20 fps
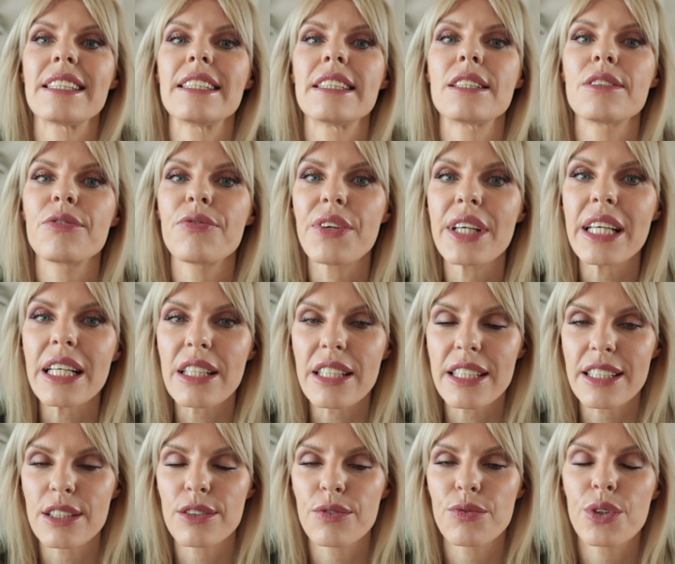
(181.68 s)
his
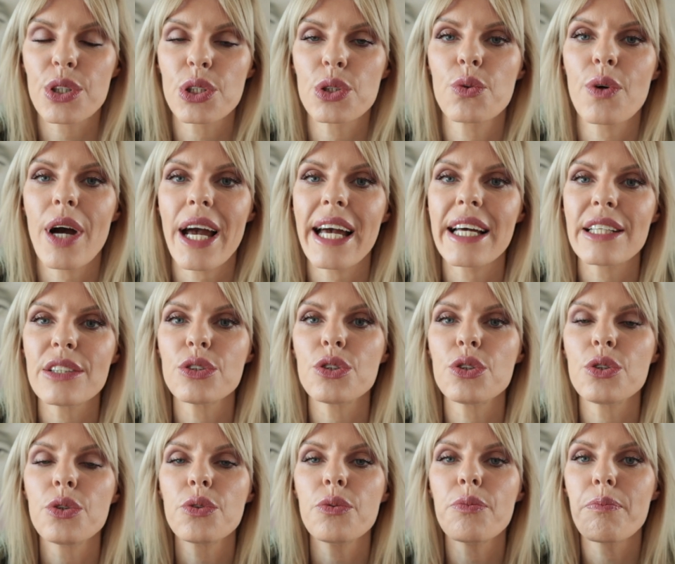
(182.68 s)
feelings for you and
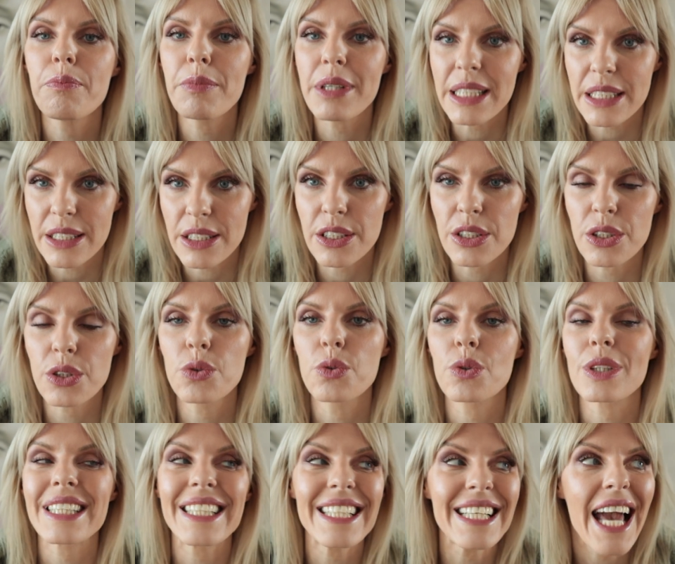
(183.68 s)
to miss you,
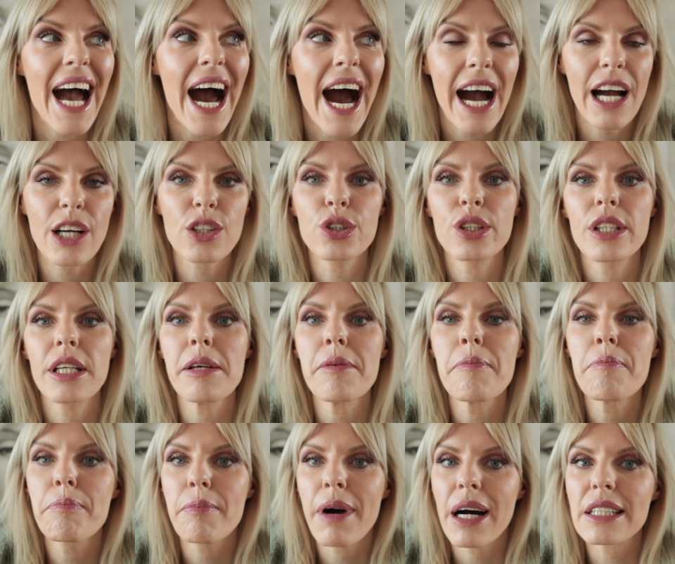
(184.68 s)
he actually
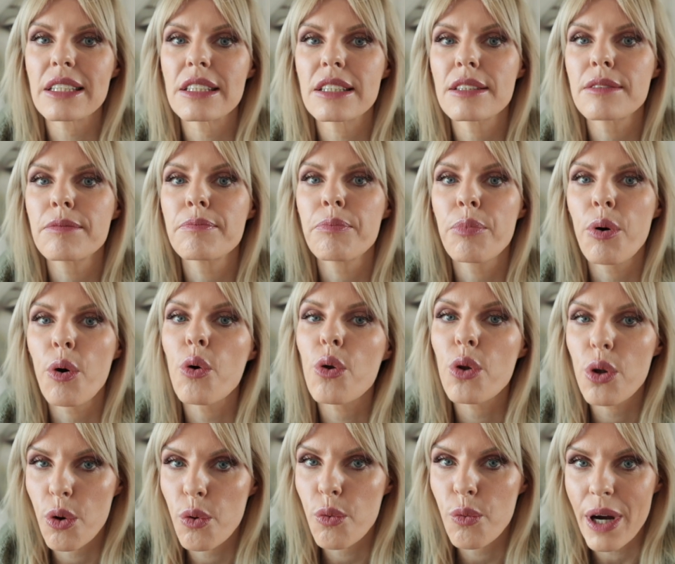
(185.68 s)
must pull
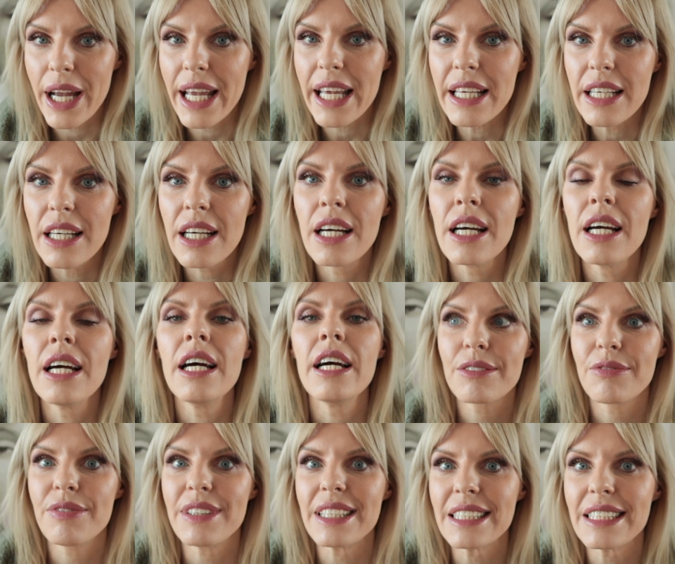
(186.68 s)
away.
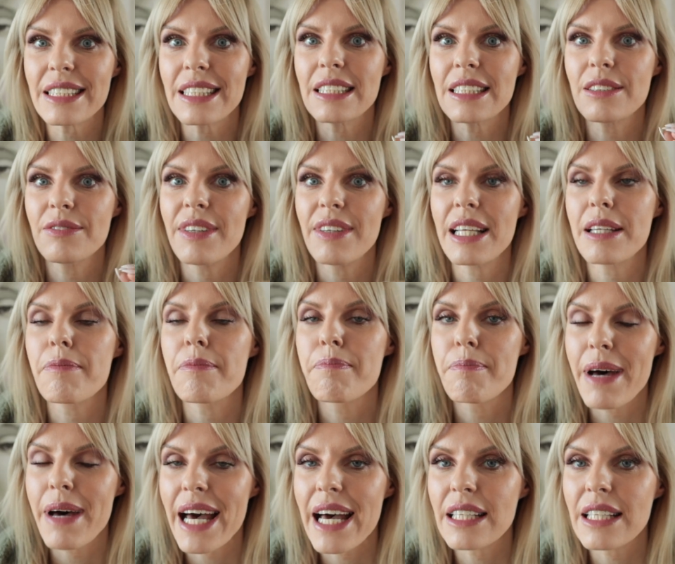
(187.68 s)
This is when
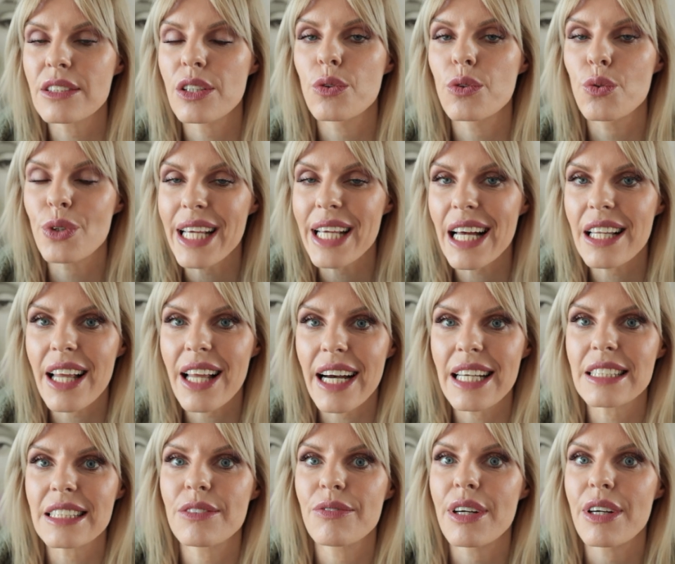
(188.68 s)
men
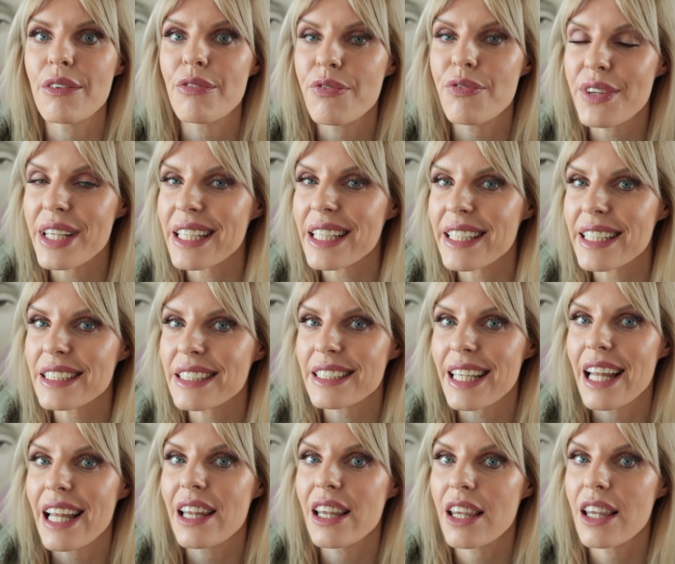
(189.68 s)
realize their feelings
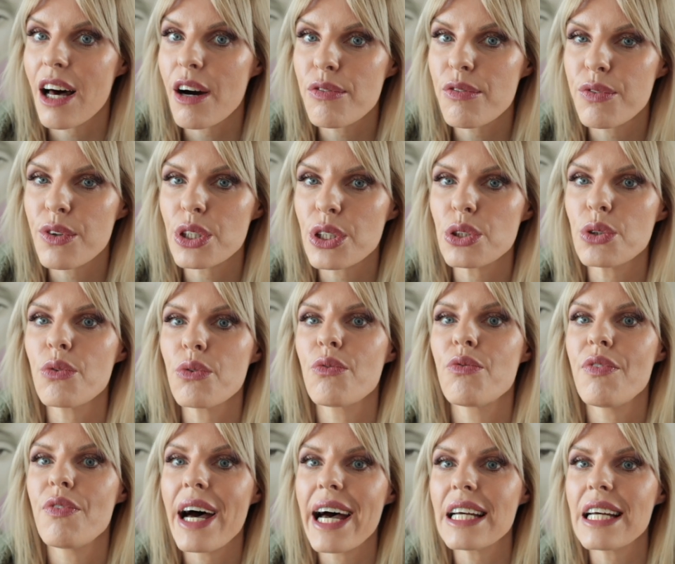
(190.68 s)
and love for you,
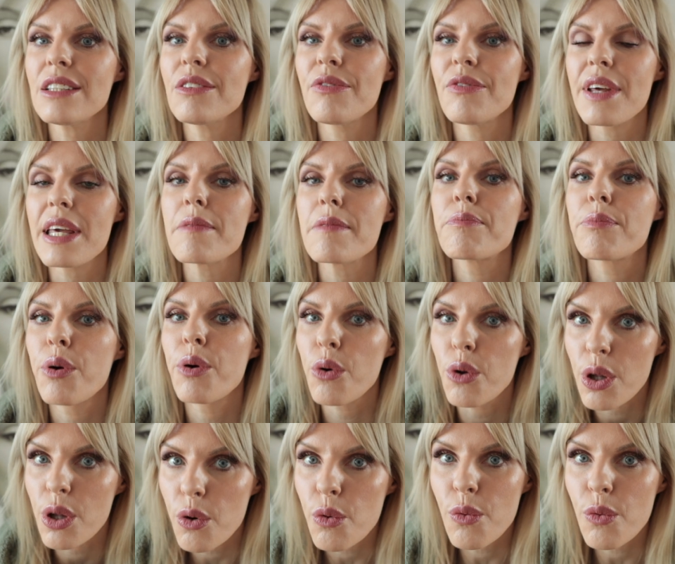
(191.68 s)
when they
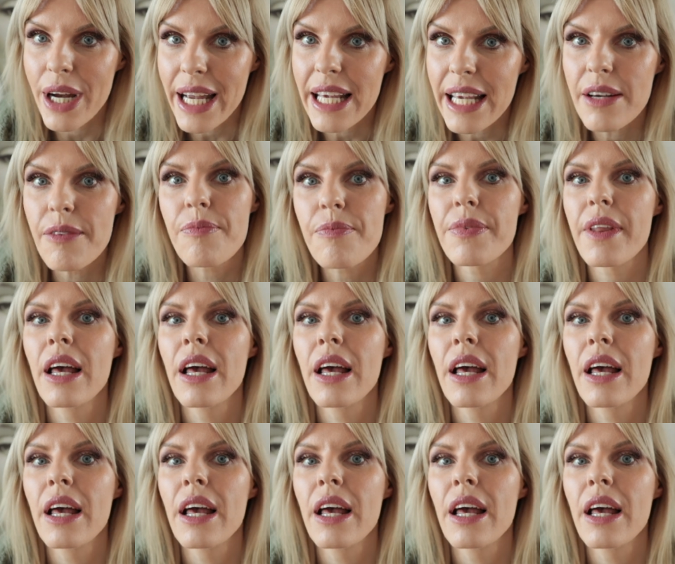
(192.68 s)
pull away.